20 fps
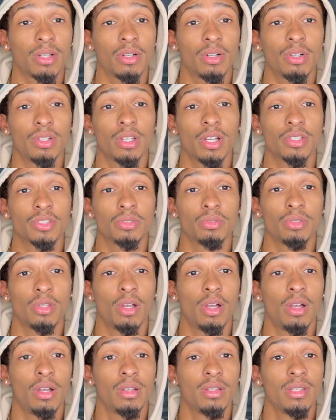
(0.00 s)
gonna hold y'all too
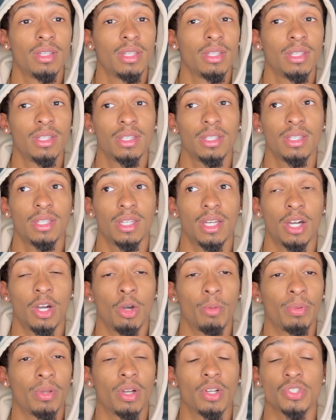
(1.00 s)
long. I
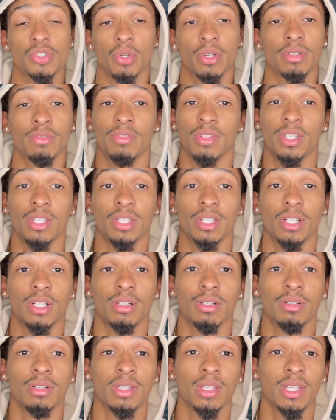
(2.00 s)
hope y'all enjoyed the
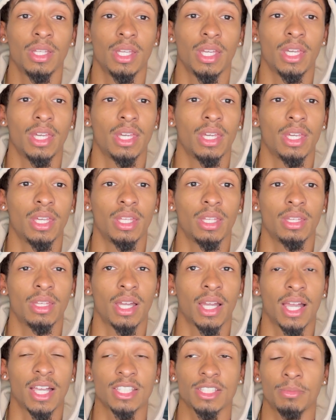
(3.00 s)
video, and
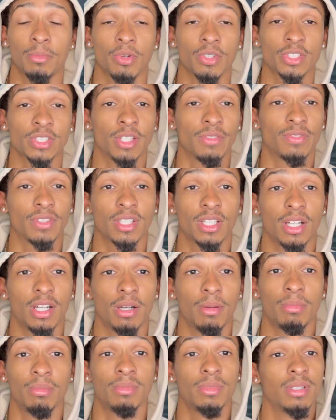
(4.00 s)
I got some more stuff to
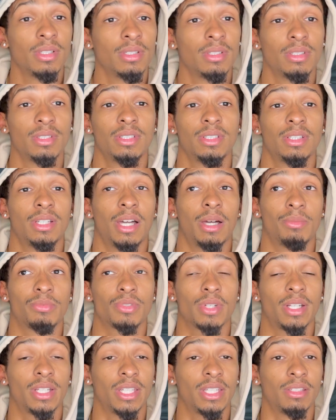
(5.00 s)
come. I'm
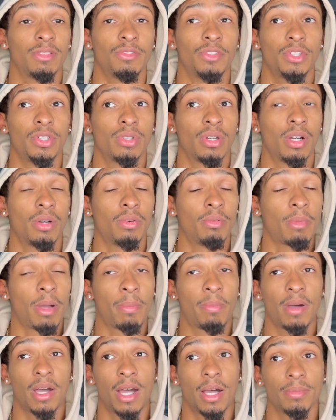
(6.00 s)
trying to get a video out with my
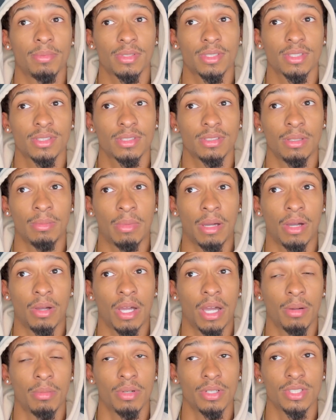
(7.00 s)
pops about
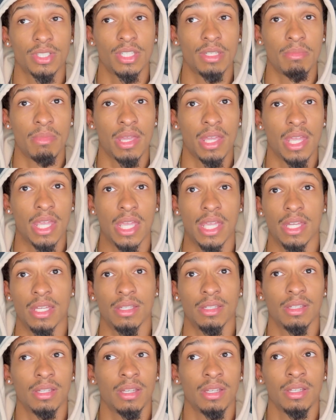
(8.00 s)
how much he
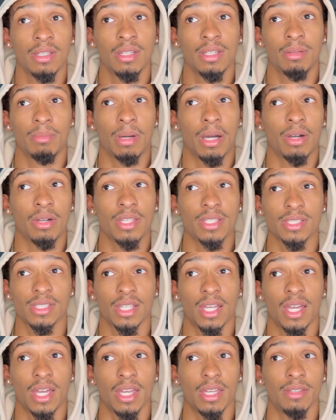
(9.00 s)
made, about his
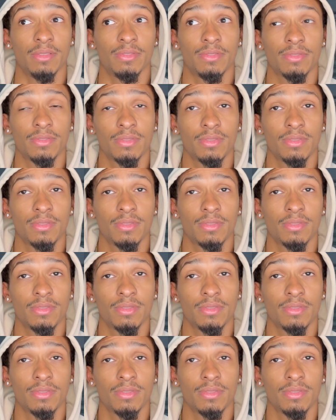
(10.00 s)
life,